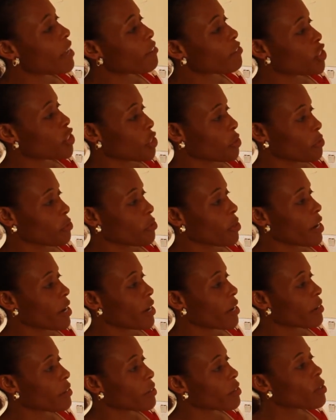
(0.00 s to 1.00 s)
left,
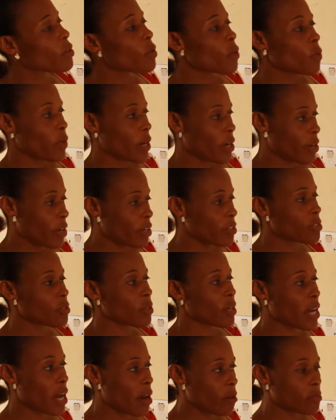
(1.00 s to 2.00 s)
children? We're going
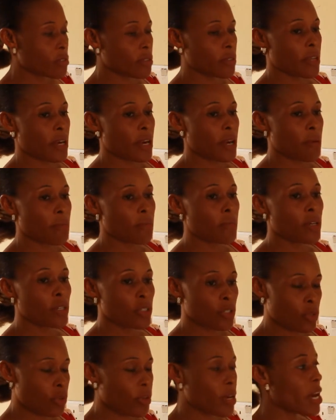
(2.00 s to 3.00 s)
to count them
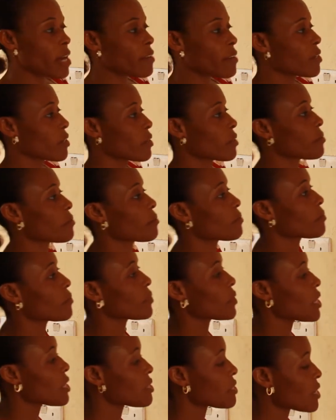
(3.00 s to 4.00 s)
together.
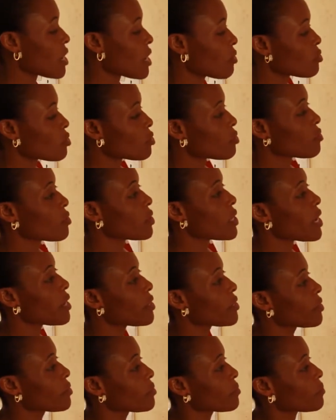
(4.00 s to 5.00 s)
Let's count
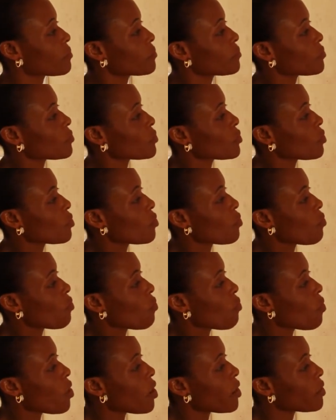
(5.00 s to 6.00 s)
together.
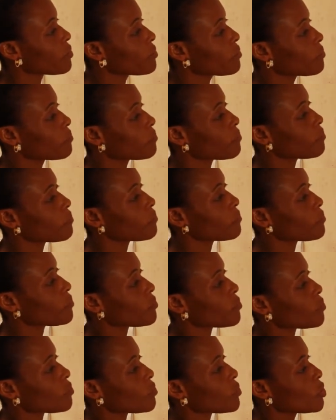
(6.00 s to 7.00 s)
1,
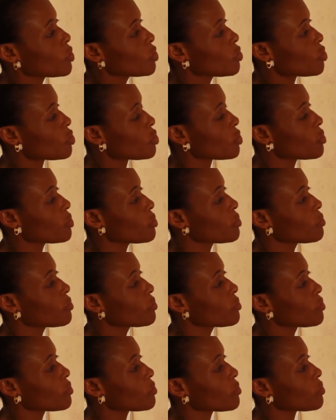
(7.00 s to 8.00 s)

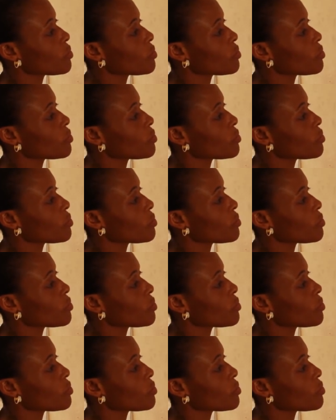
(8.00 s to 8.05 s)
2,